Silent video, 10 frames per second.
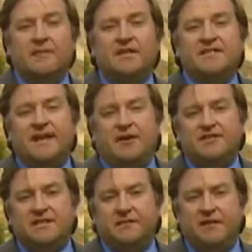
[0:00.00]
Given the
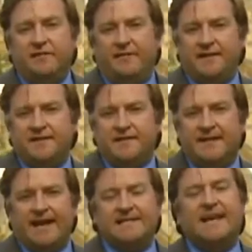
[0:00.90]
seriousness of the
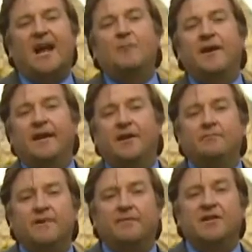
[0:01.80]
offences against Gary
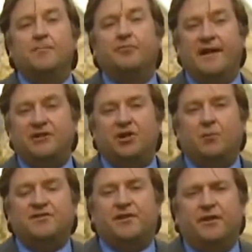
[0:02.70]
McKinnon, given the
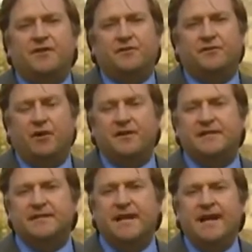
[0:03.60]
pressure which the US
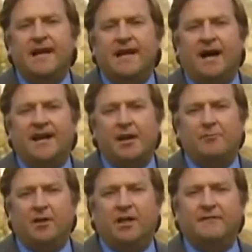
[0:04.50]
authorities are
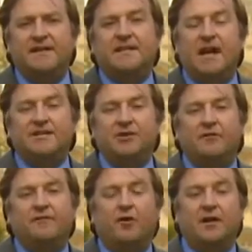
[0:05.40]
capable of
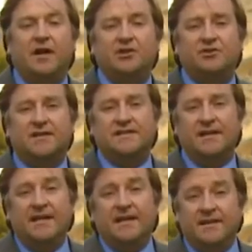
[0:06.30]
exerting on foreign
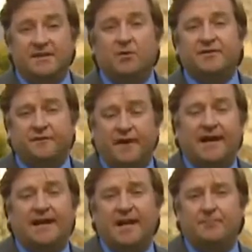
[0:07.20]
countries, this was
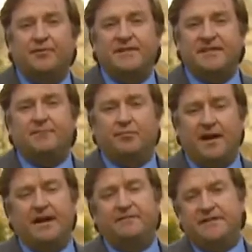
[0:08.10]
frankly a pretty
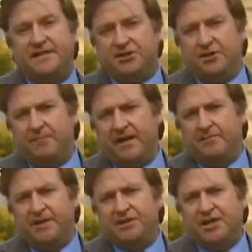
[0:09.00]
brave decision by
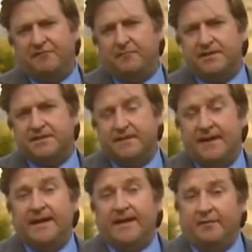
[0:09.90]
the British government.
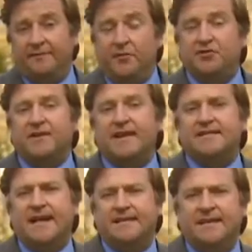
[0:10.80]
In future,
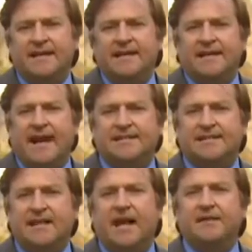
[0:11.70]
they said,
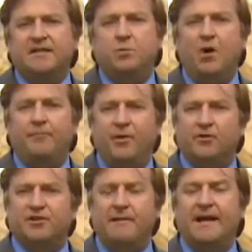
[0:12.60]
cases like this won't
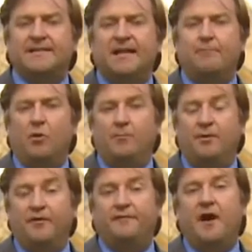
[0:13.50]
be automatic but will
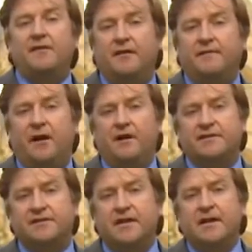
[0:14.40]
be referred in
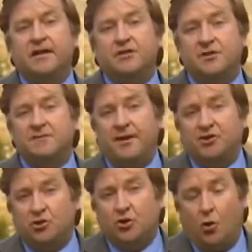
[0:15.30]
advance to a
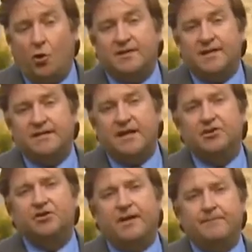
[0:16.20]
special court in this
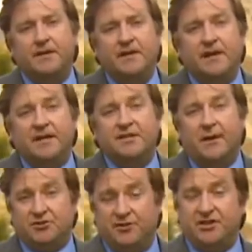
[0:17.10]
country, and
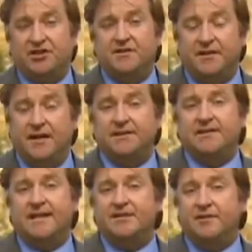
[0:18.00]
so extradition to the
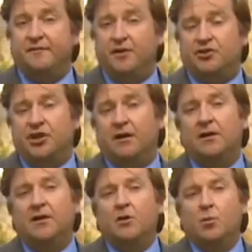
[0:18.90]
United States in
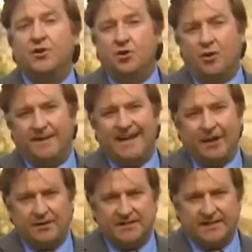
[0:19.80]
future would not be
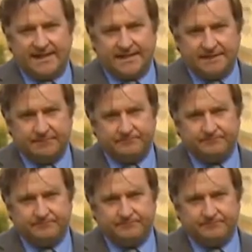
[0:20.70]
guaranteed.